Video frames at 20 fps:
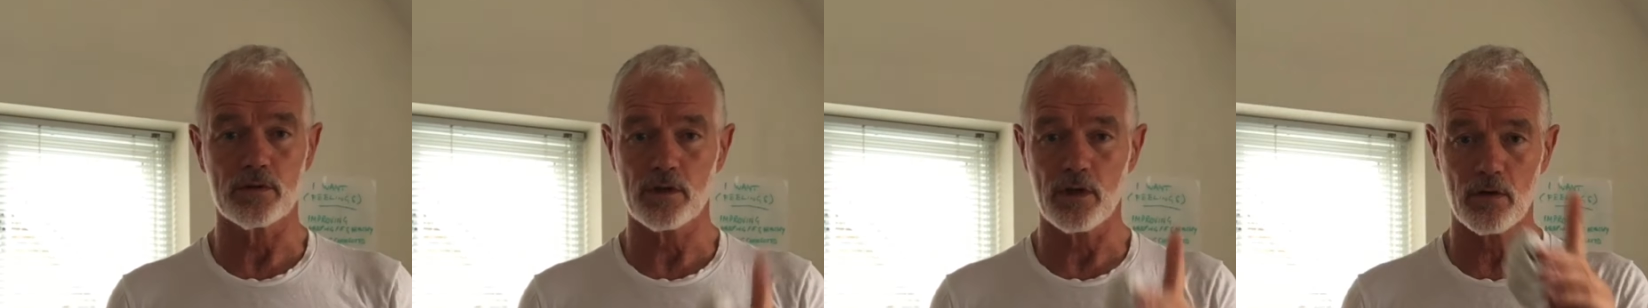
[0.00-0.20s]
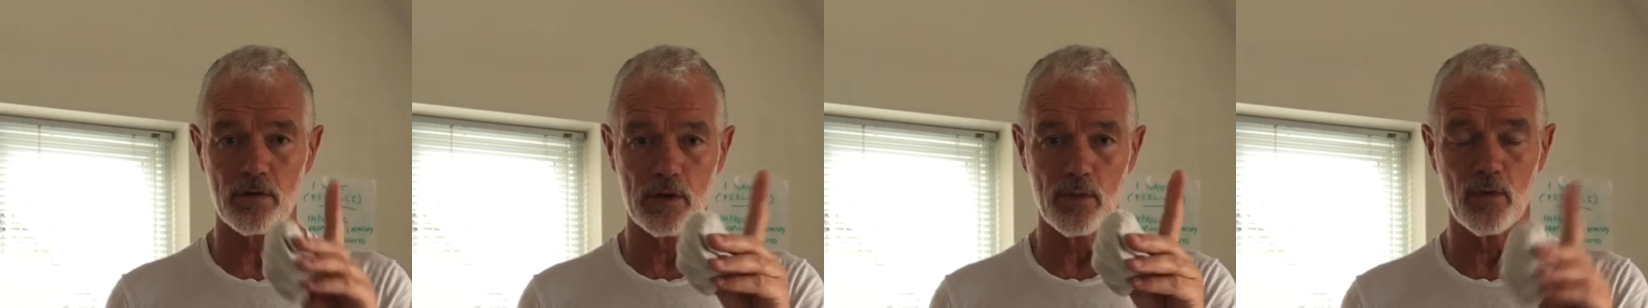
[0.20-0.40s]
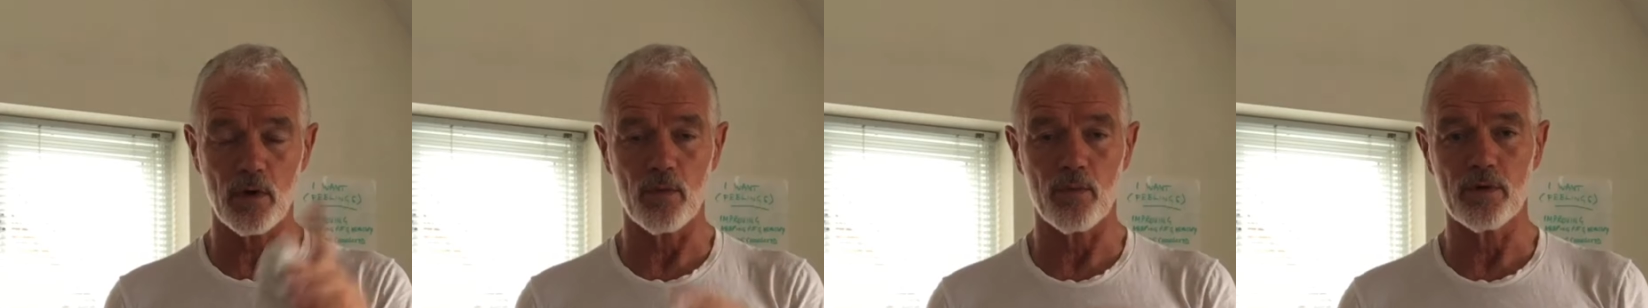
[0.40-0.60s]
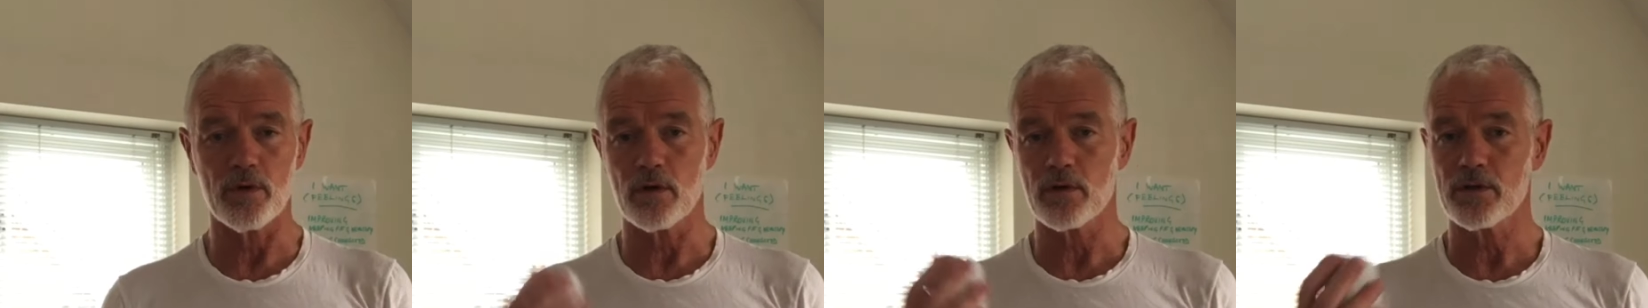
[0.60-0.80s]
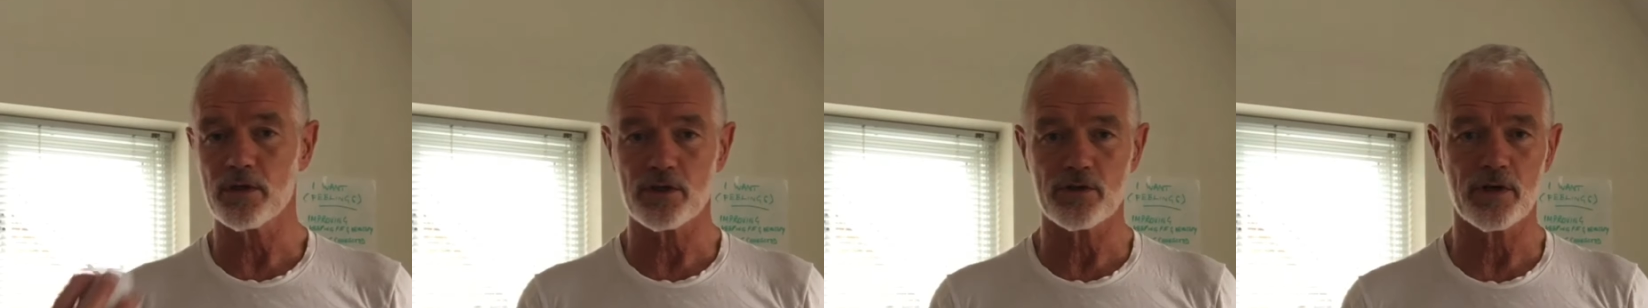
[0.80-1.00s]
Only one, we're not
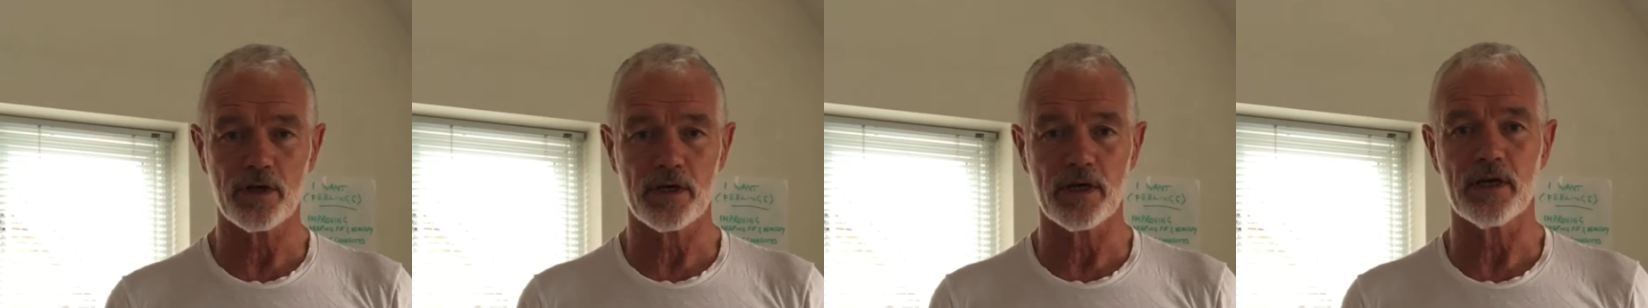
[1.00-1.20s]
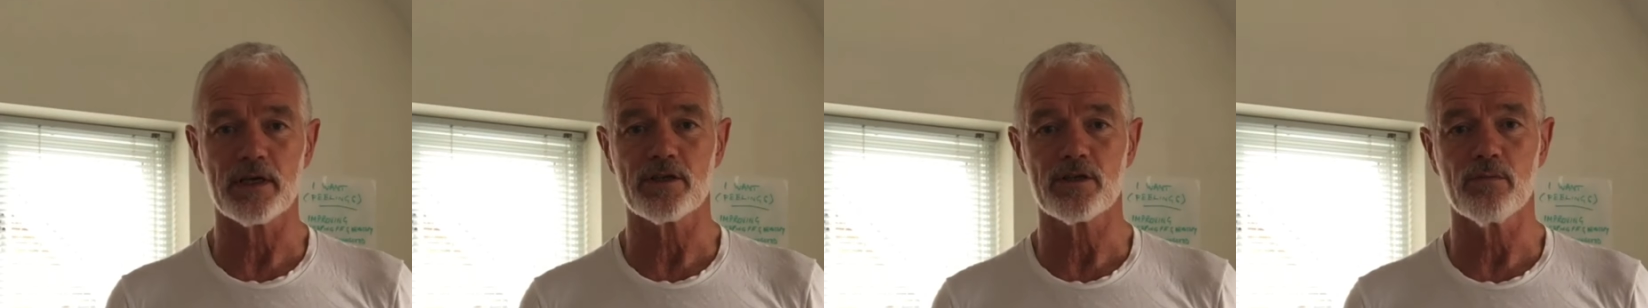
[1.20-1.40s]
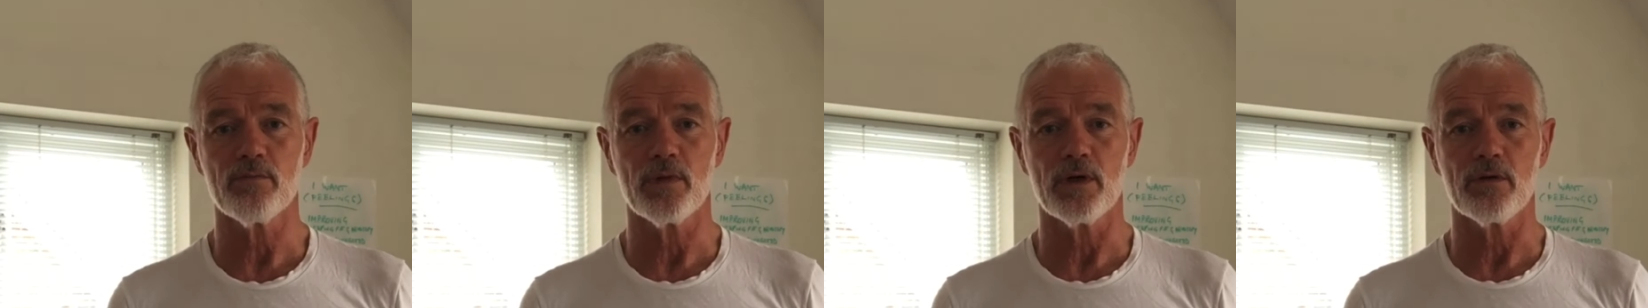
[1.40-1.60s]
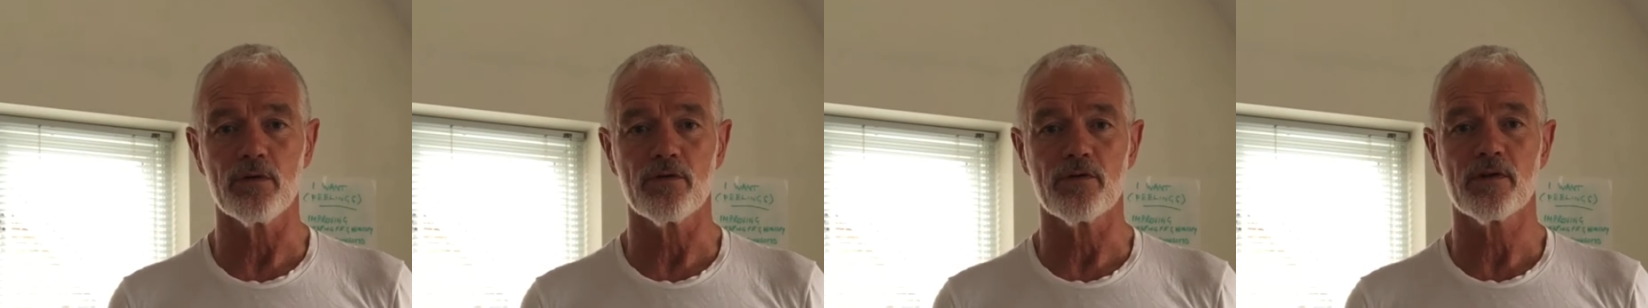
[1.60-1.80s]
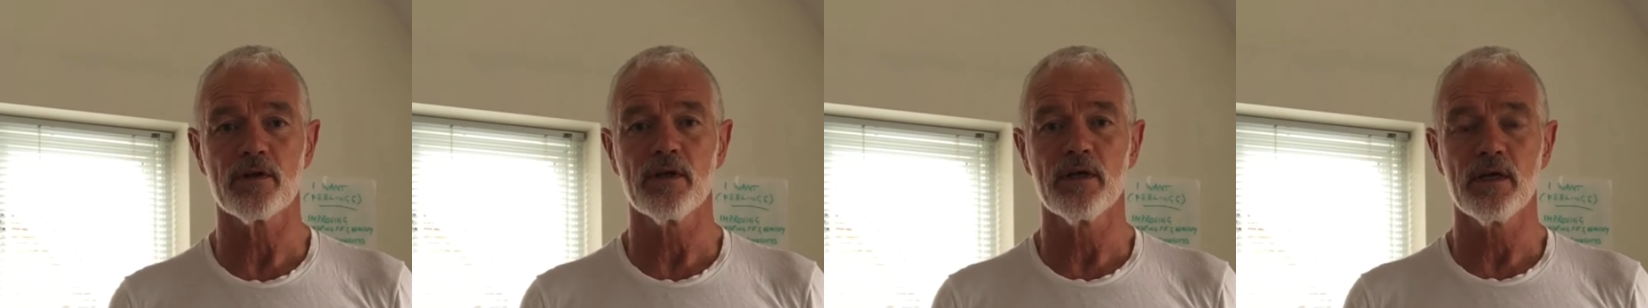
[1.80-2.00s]
going to try and catch them both
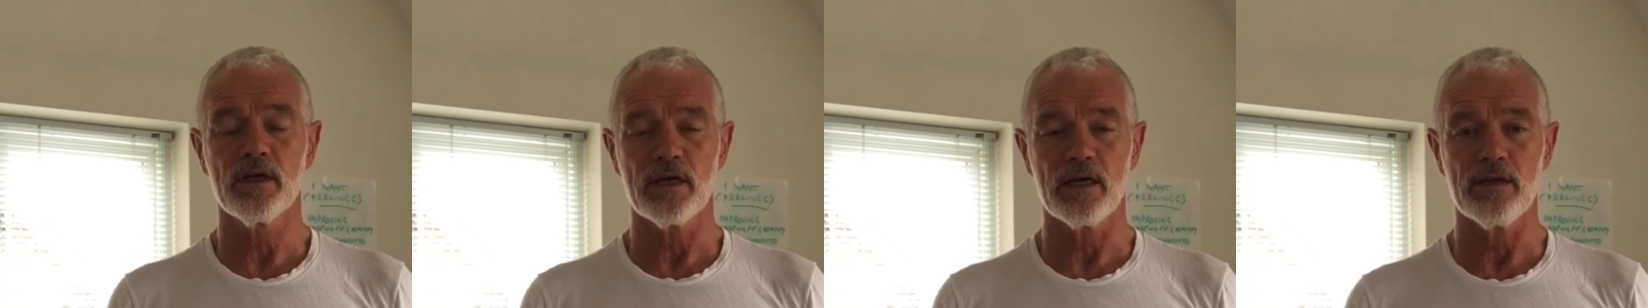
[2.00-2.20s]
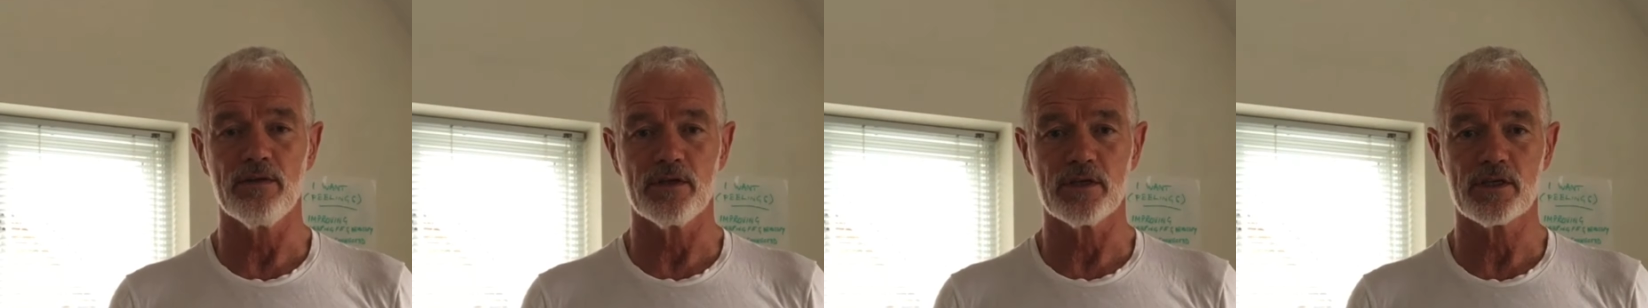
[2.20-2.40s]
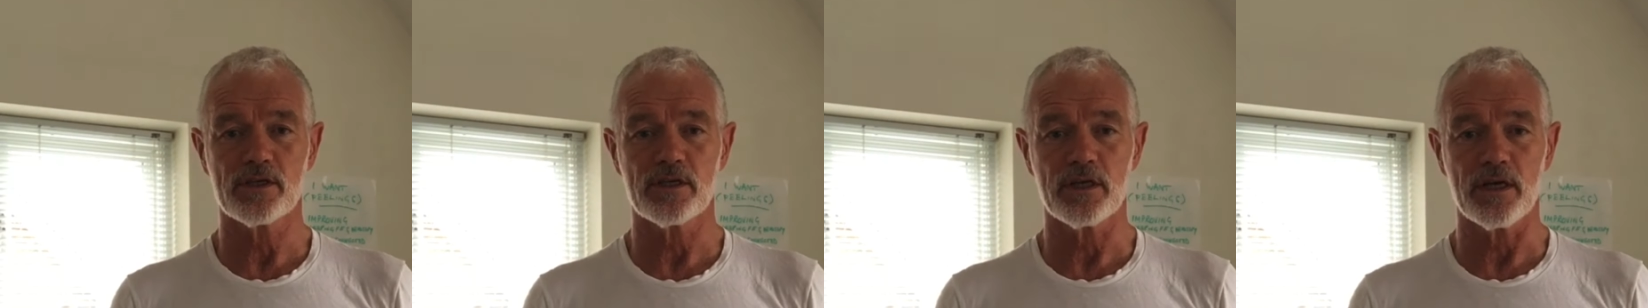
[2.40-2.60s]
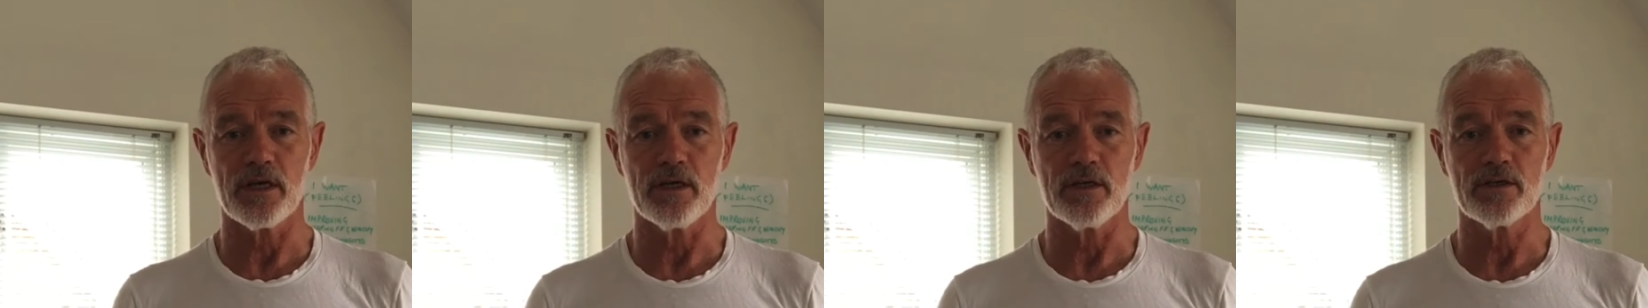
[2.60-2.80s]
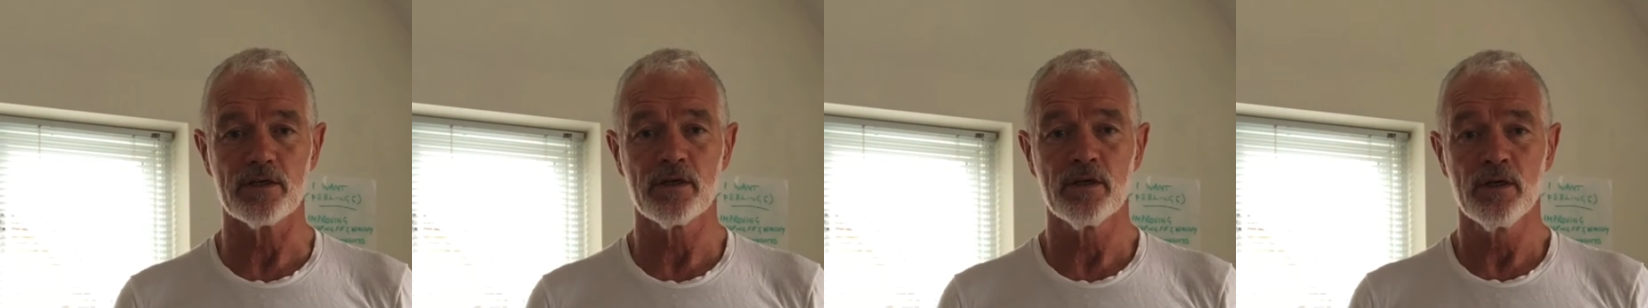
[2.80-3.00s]
at this stage.